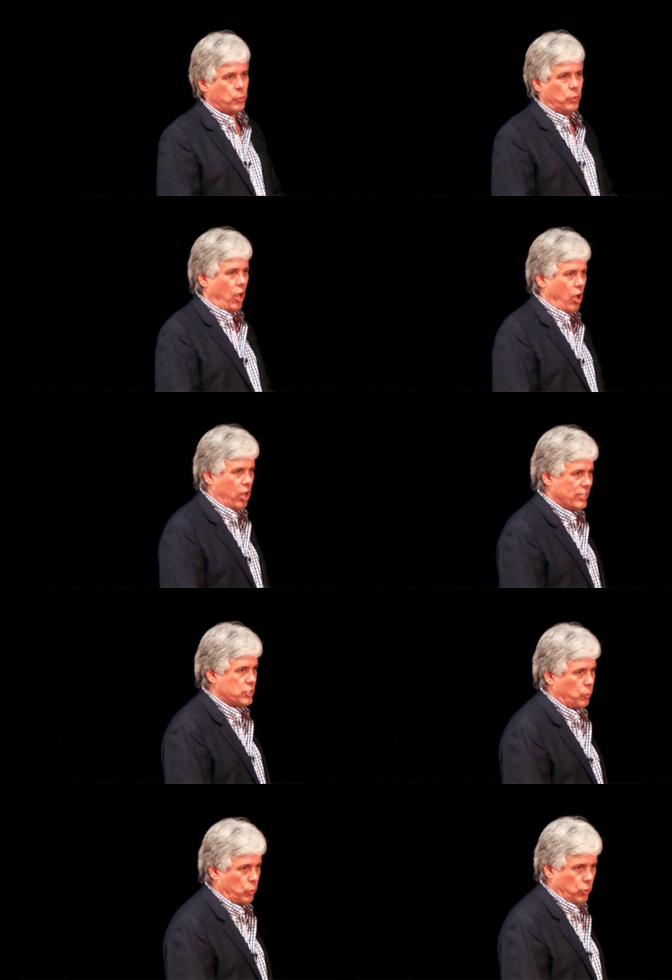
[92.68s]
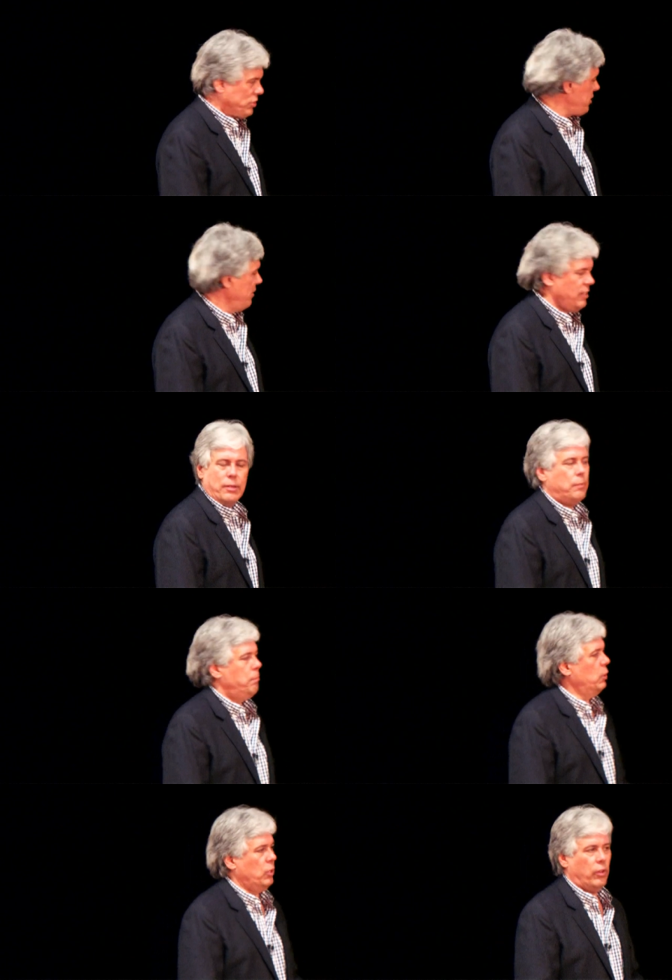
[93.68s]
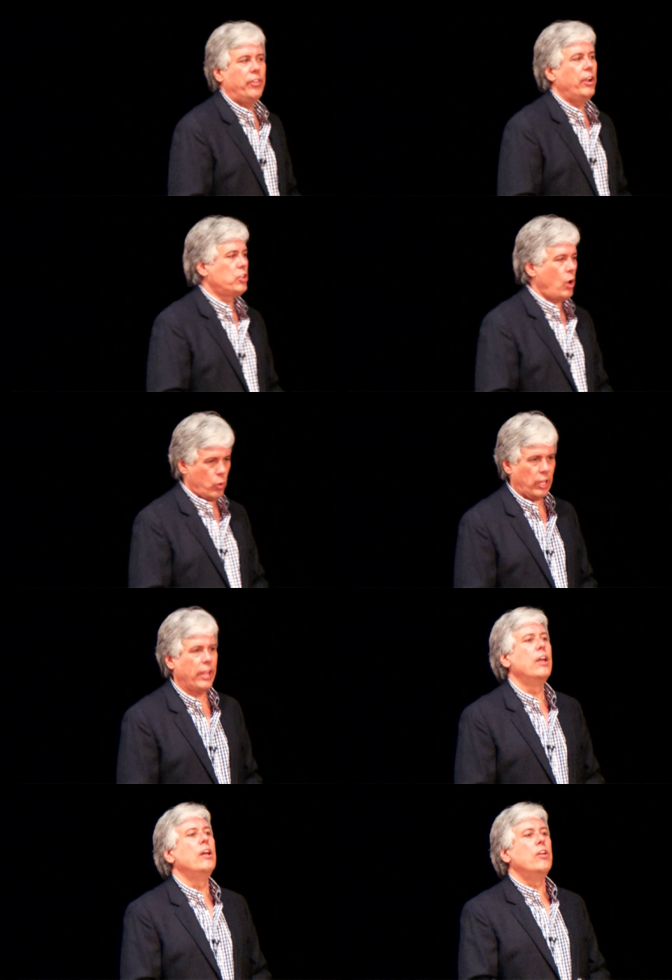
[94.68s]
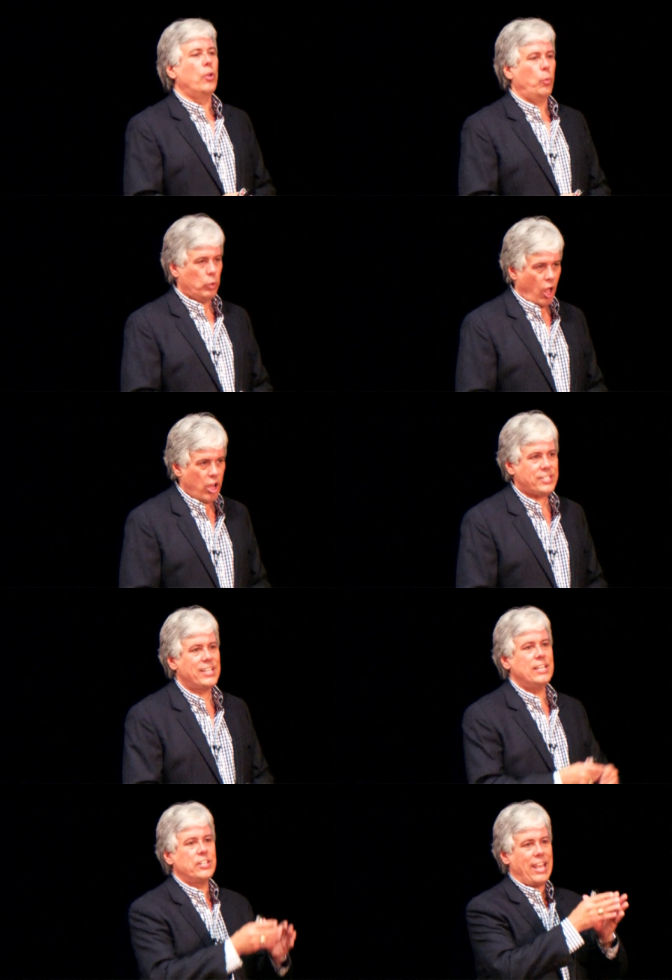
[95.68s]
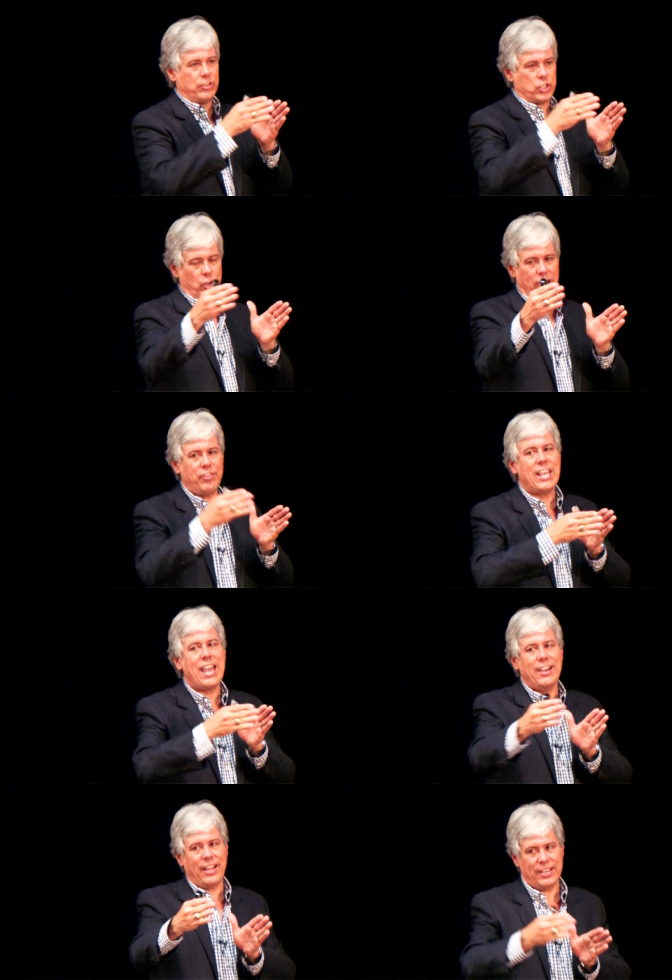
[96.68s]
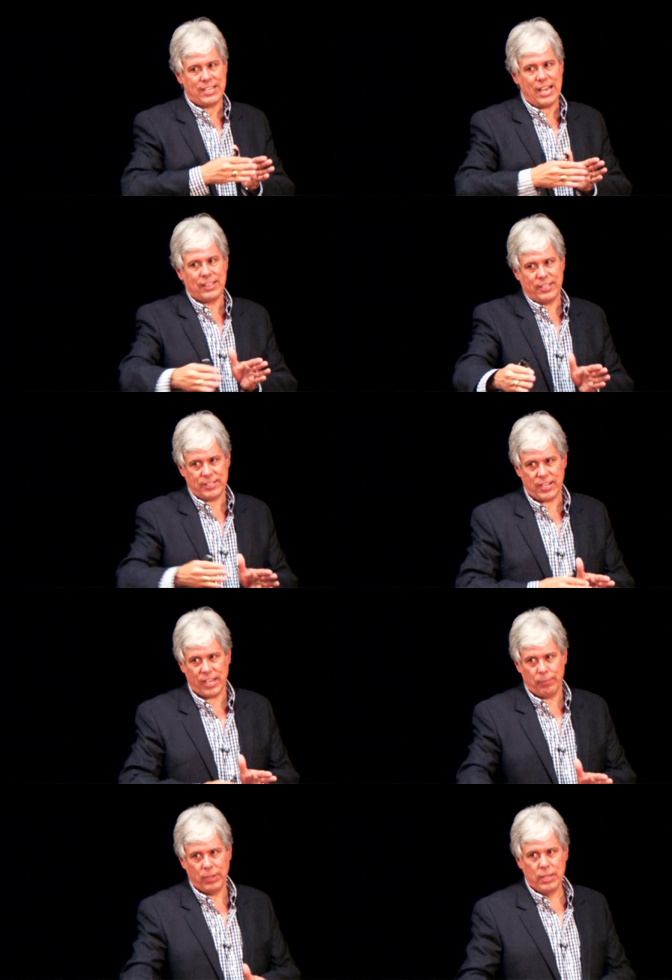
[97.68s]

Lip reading: the law, against the rules. Bull, they're totally. The law says they have to treat every candidate exactly the same,